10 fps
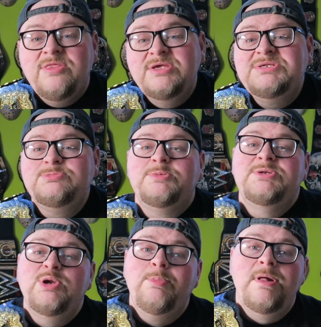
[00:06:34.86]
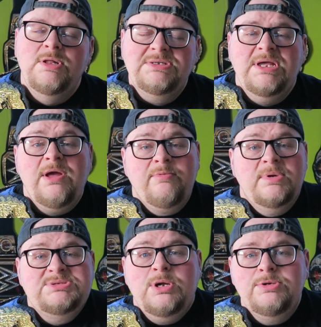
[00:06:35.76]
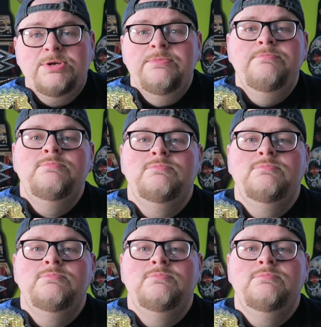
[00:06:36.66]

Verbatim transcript: This is what the new belt looks like over my shoulder.